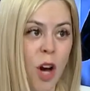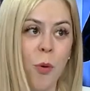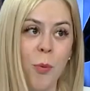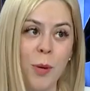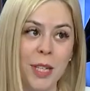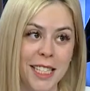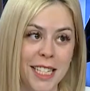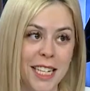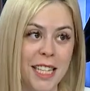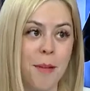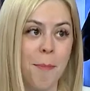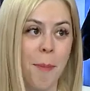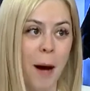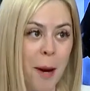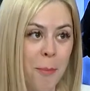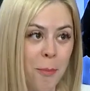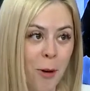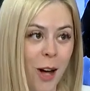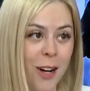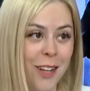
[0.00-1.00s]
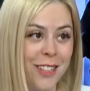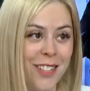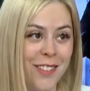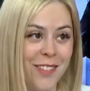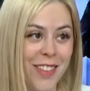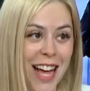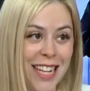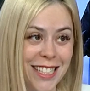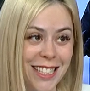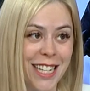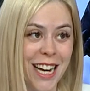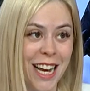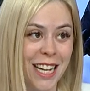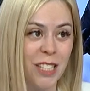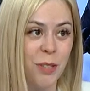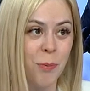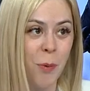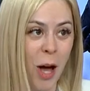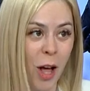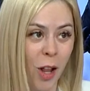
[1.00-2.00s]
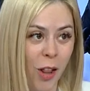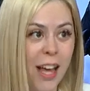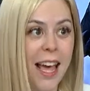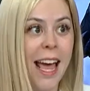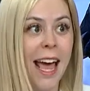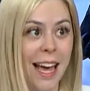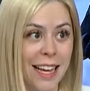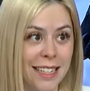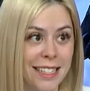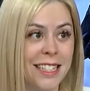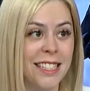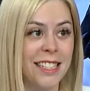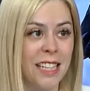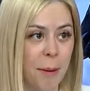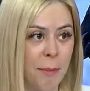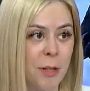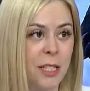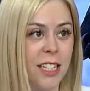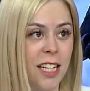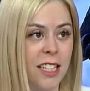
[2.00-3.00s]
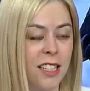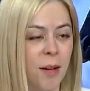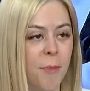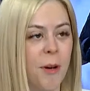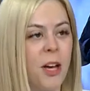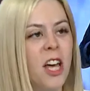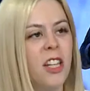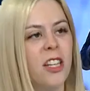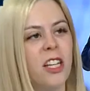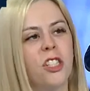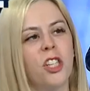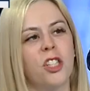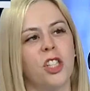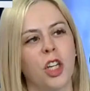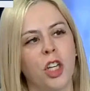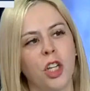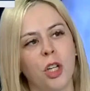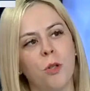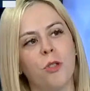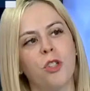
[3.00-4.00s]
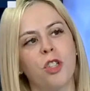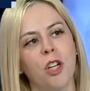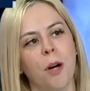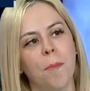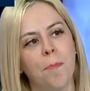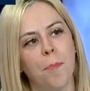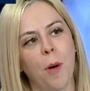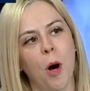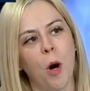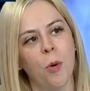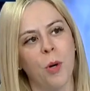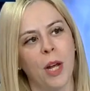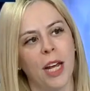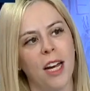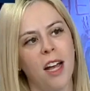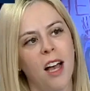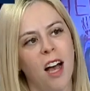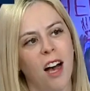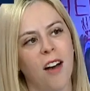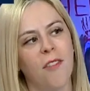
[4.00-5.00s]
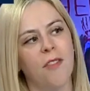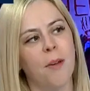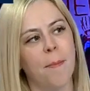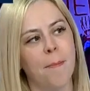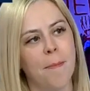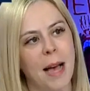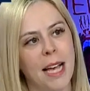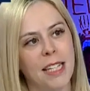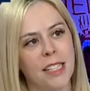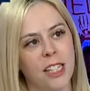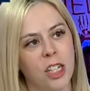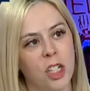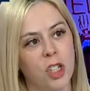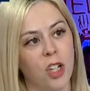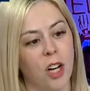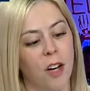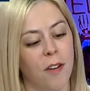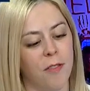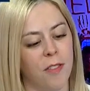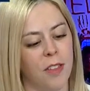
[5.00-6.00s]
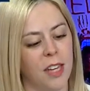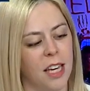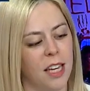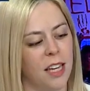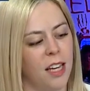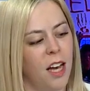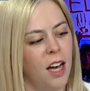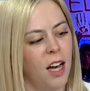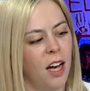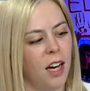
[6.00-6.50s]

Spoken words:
we see the byproduct of that today as well, anti-Semitism. This is a huge component of the message of the